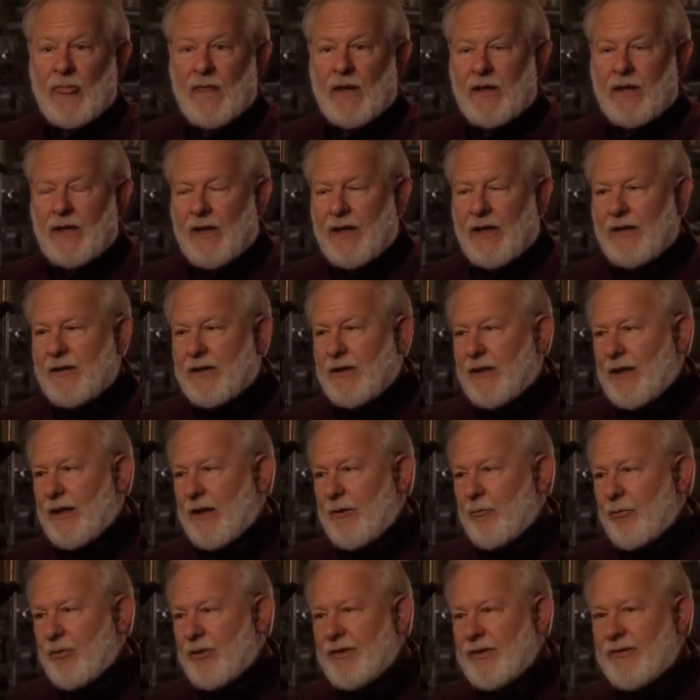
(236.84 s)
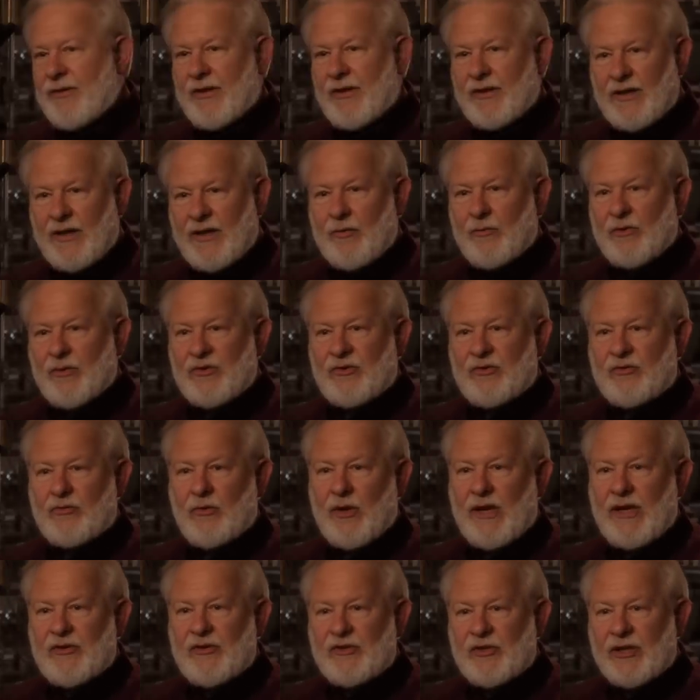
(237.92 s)
And I really think that was
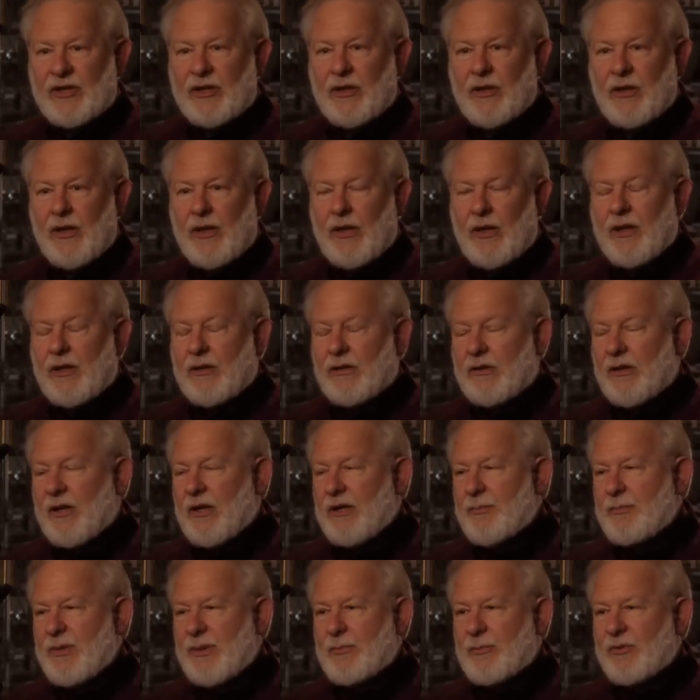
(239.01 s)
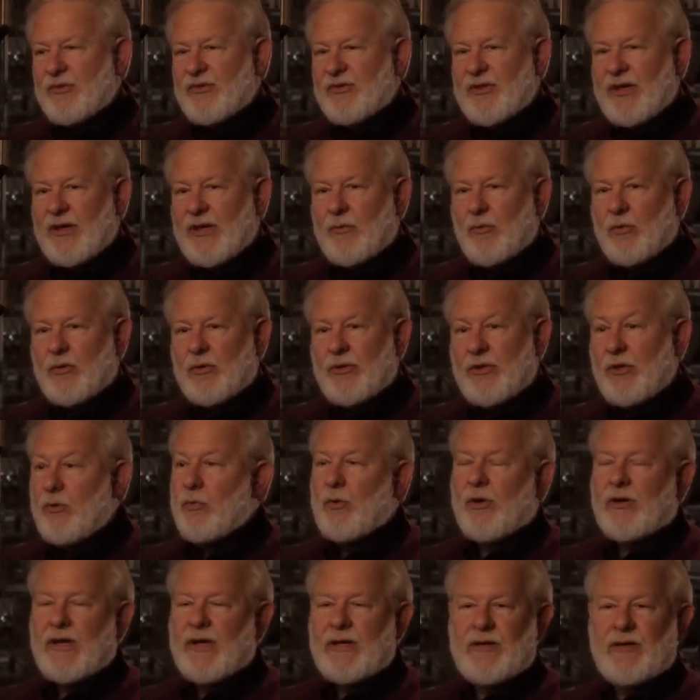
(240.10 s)
tragic. And a lot of people say, well,
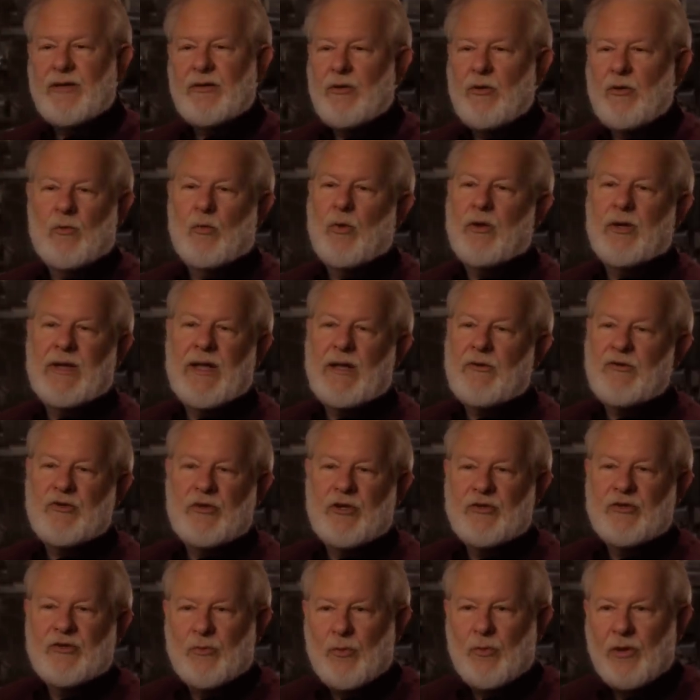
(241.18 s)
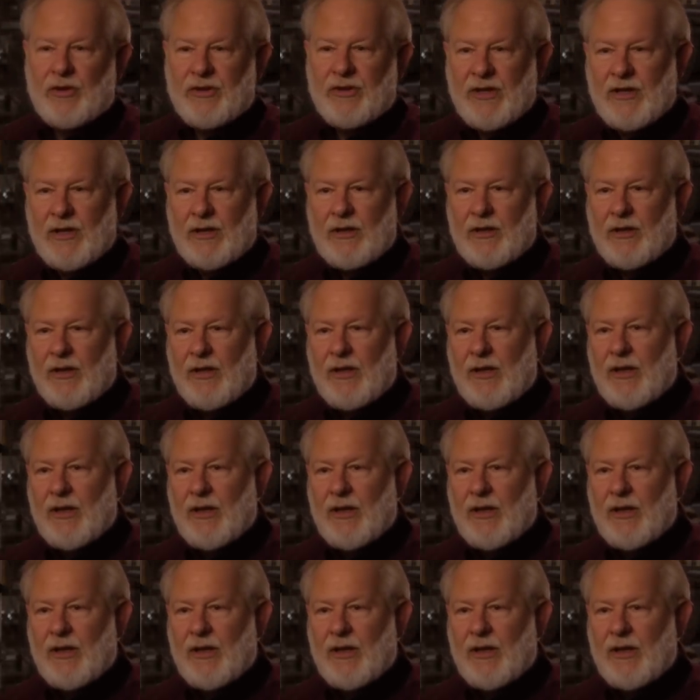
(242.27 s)
how'd you get your work done?